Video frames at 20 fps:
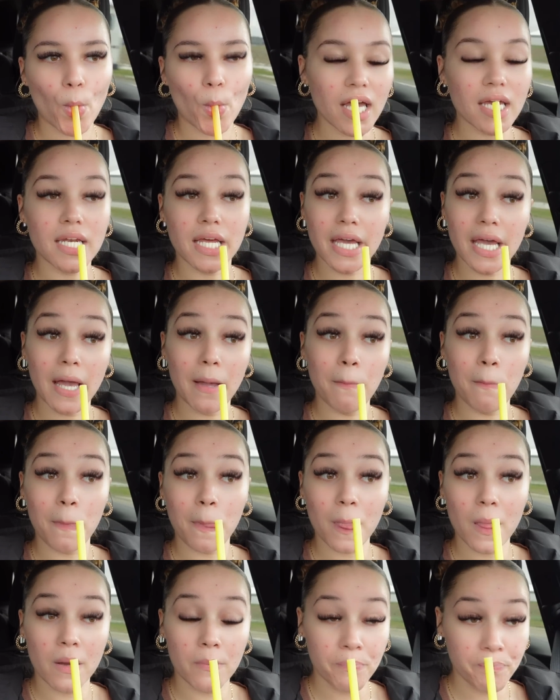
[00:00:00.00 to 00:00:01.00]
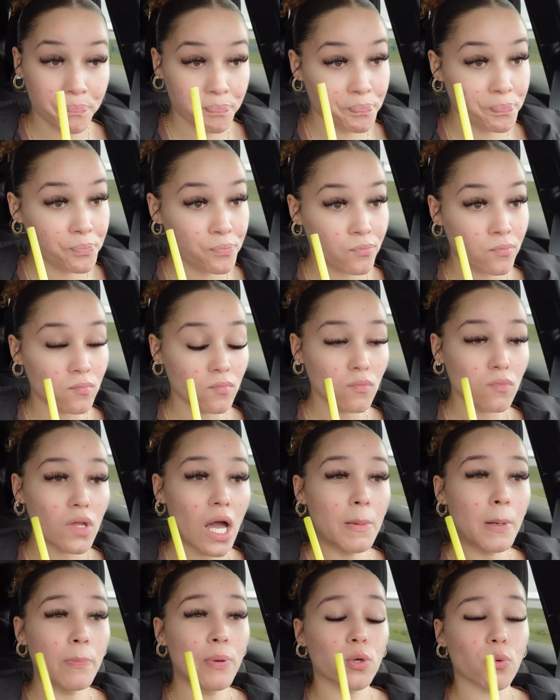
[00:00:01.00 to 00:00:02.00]
And then I'm
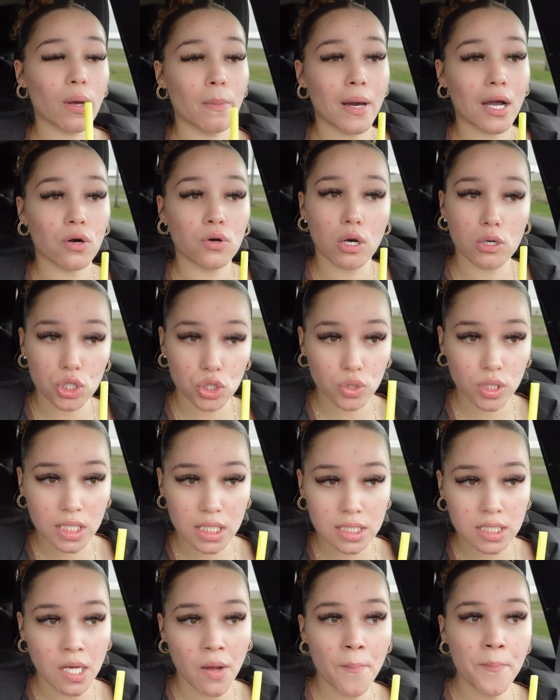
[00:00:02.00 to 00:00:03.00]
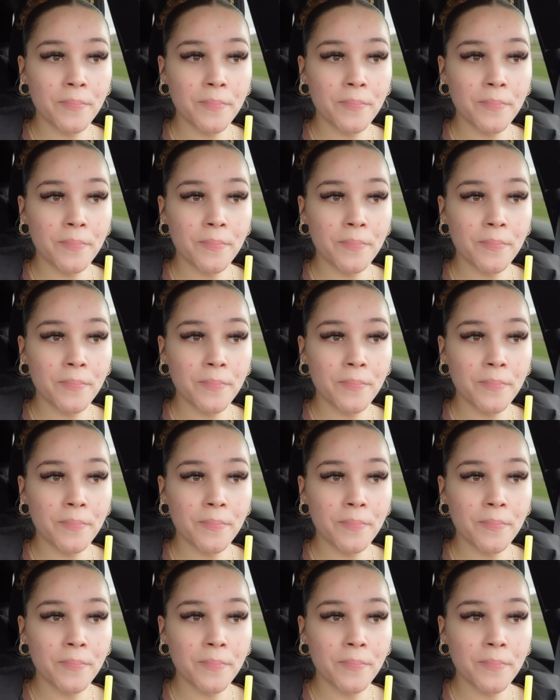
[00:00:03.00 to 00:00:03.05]
gonna put away my groceries.